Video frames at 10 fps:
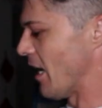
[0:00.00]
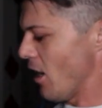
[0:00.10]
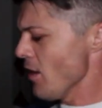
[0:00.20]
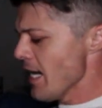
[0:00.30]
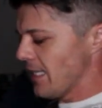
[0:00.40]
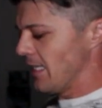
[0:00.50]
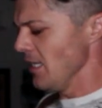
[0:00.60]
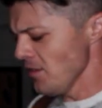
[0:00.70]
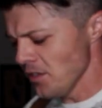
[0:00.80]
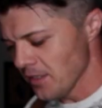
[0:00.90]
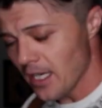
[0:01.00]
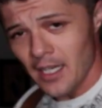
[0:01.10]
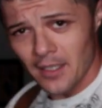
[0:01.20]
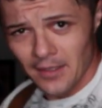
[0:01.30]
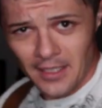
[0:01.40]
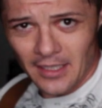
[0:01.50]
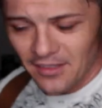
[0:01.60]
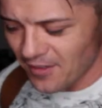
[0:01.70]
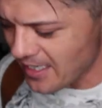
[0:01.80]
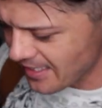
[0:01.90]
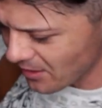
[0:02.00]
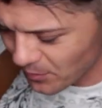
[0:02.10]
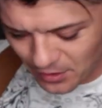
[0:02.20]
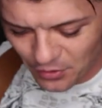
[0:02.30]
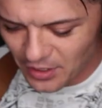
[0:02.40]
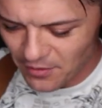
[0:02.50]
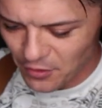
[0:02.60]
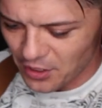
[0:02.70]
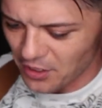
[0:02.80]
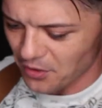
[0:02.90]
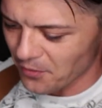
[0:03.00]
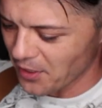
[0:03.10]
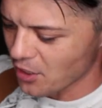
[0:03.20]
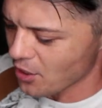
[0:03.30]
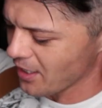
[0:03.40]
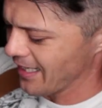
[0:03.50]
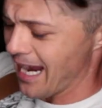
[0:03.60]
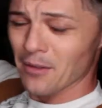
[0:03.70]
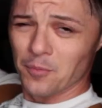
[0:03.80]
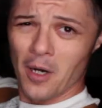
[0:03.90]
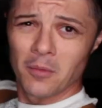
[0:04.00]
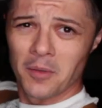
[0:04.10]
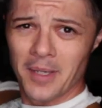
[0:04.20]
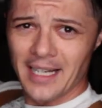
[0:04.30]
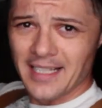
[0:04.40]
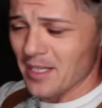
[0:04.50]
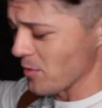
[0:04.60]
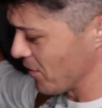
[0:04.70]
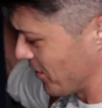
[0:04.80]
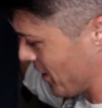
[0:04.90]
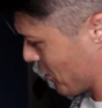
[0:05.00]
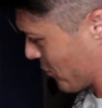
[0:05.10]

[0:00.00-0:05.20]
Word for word: All right, another uh, little advice that I wanted to give you here regarding, I'll probably make a separate video